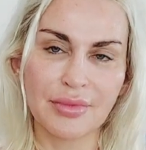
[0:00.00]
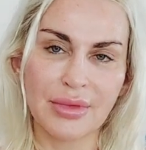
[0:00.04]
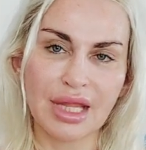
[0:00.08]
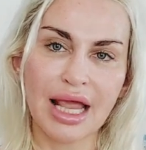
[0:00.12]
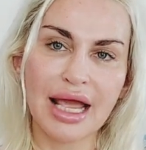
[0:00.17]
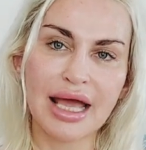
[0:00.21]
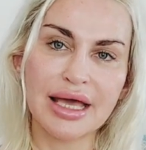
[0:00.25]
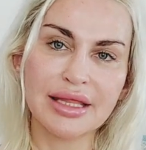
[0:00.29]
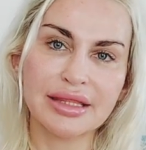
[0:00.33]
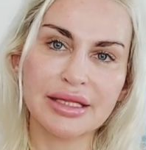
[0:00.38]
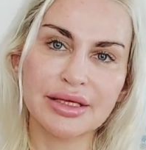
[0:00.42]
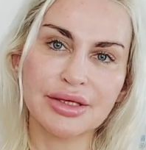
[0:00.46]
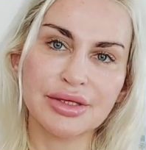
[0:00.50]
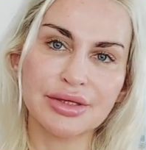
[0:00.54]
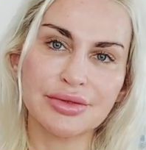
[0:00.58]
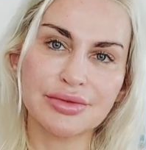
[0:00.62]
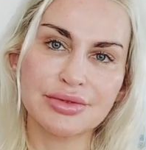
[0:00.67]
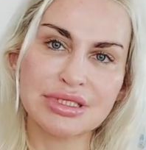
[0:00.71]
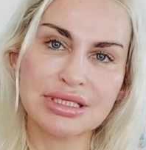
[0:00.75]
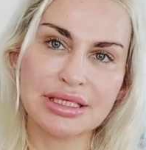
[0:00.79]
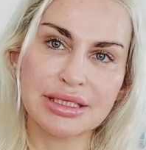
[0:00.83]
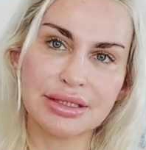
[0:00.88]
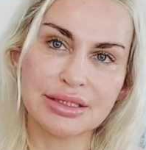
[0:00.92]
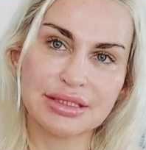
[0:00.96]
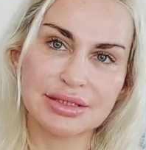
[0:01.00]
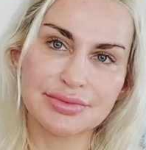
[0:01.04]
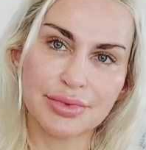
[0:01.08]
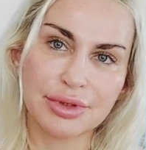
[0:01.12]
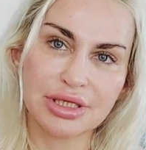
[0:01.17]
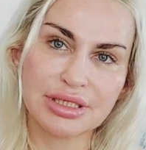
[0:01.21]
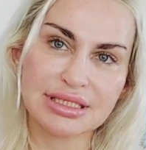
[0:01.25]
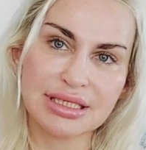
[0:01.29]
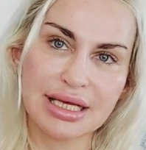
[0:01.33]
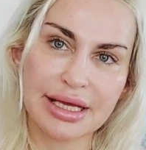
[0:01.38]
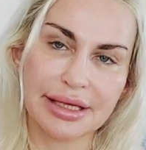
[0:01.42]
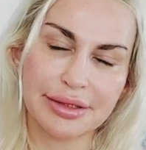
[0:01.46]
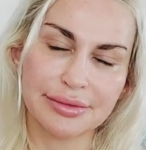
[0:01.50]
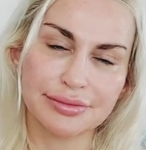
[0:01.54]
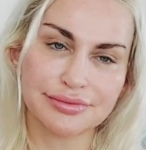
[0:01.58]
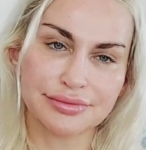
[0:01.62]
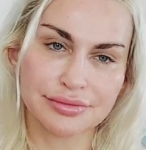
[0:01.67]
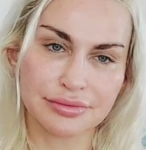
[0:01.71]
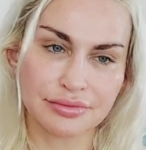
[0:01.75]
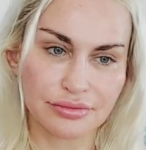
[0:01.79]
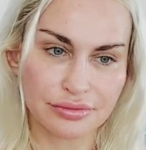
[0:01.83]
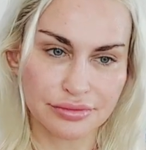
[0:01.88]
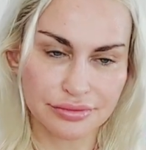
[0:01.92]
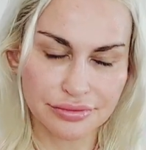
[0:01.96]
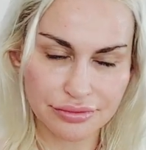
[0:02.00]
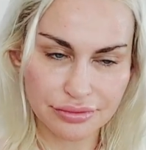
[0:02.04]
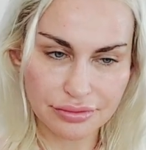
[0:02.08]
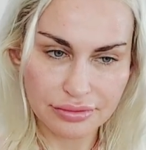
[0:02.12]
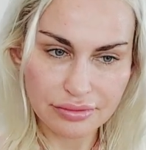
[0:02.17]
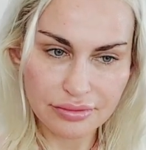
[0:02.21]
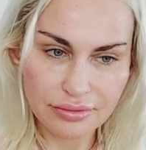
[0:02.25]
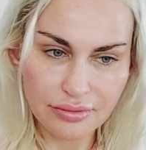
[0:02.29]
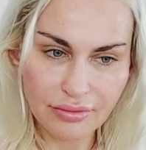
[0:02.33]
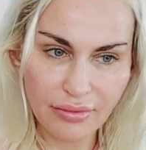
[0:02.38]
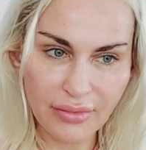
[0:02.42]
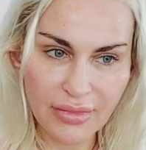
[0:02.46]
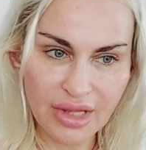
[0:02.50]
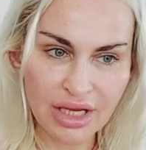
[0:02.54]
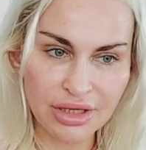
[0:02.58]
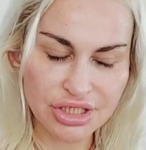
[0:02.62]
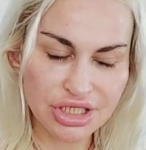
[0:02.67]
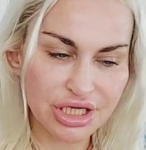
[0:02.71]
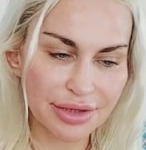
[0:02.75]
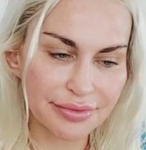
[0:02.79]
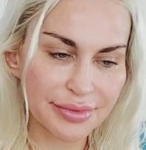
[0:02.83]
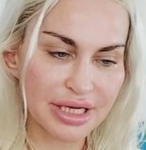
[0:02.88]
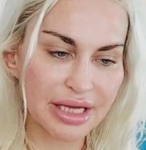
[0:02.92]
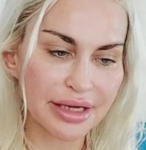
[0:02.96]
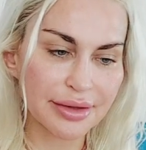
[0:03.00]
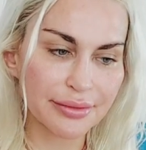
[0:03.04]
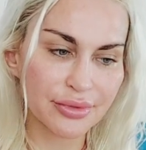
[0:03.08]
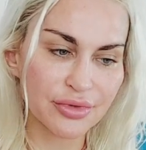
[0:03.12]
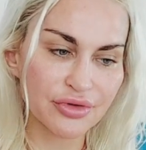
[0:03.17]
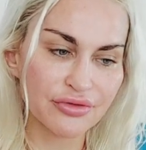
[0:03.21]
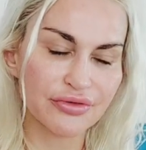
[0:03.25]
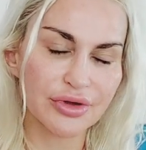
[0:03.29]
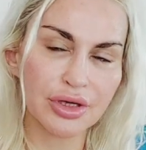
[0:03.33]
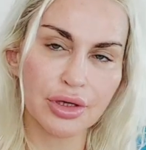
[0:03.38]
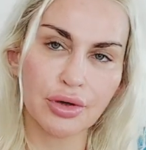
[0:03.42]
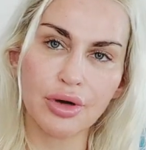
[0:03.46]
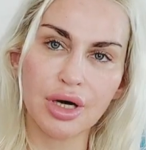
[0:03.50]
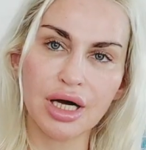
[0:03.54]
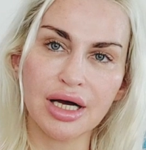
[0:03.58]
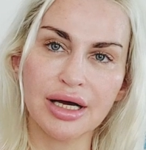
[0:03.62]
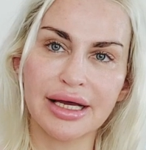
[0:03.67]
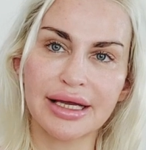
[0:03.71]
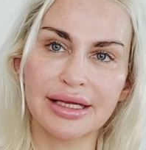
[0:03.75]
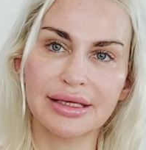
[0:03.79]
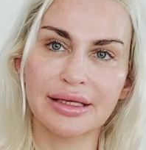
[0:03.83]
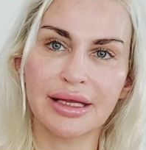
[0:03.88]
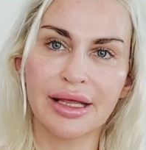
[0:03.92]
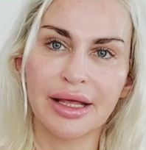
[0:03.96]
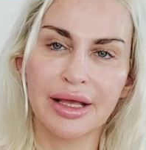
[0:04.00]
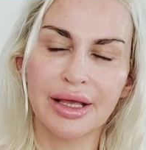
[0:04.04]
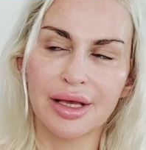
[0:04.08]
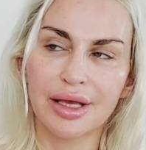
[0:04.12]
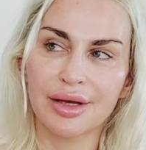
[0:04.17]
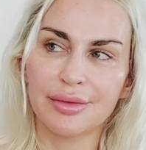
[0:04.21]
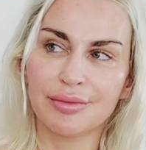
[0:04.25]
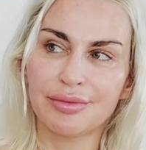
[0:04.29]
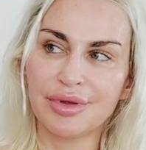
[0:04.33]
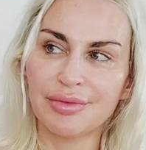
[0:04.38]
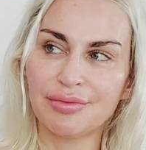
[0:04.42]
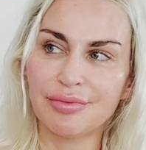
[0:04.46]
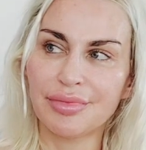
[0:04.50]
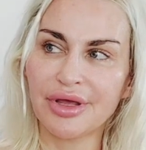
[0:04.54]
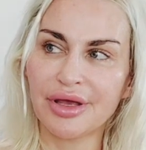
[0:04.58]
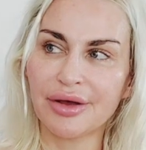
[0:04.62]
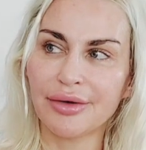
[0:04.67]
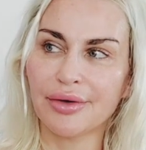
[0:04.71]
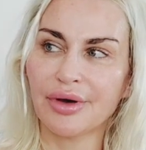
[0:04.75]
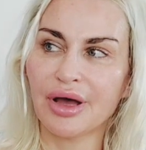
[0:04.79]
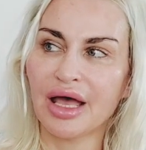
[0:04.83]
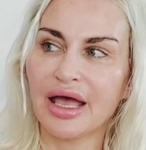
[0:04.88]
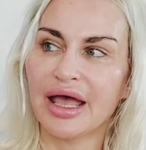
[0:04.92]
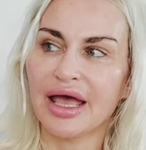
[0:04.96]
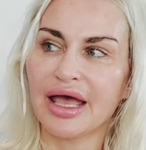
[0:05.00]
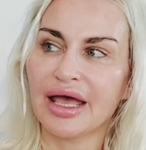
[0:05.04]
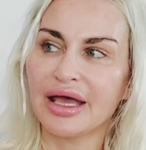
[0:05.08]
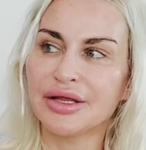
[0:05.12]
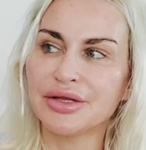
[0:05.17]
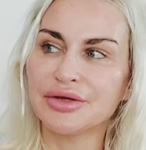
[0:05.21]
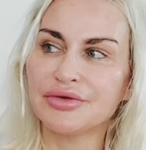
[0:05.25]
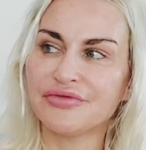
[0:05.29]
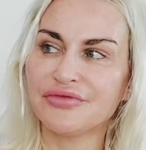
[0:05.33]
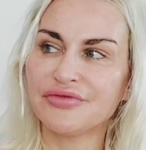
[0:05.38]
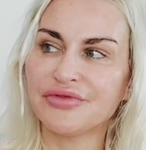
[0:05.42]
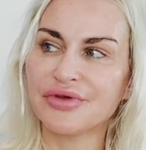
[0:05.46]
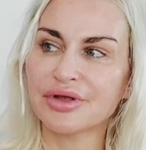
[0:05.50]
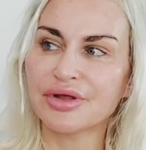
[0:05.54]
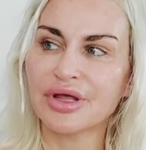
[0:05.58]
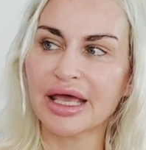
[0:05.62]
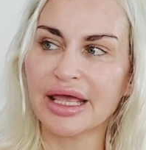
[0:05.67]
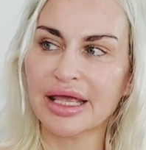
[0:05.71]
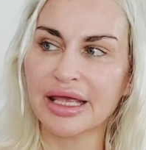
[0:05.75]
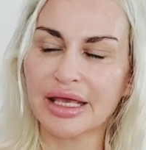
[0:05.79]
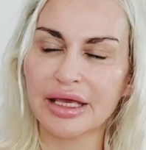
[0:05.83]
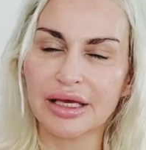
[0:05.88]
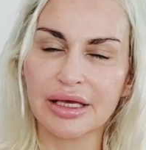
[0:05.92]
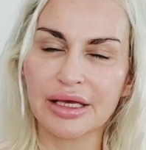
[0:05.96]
I think you see this person, Gemini, moving on, boo-boo, and you feel like,